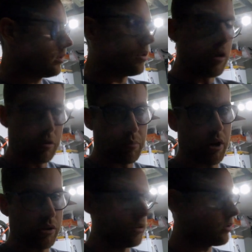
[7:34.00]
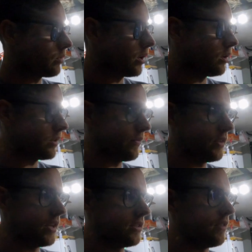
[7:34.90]
There's pressure at the rails. I've
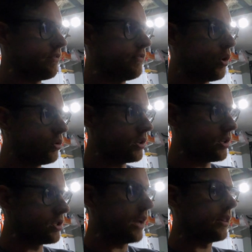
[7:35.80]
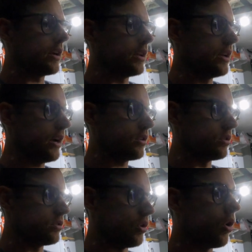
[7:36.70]
tested voltage at the
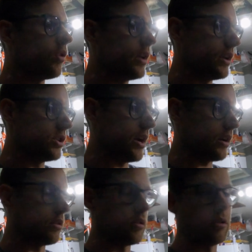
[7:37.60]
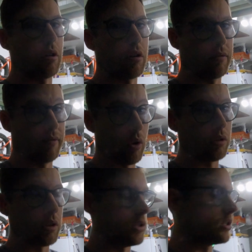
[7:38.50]
connectors on the injectors. There's
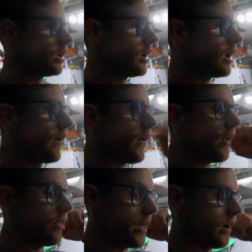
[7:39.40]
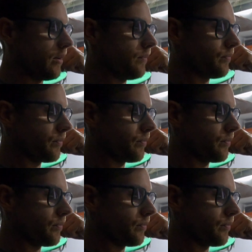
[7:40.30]
voltage there.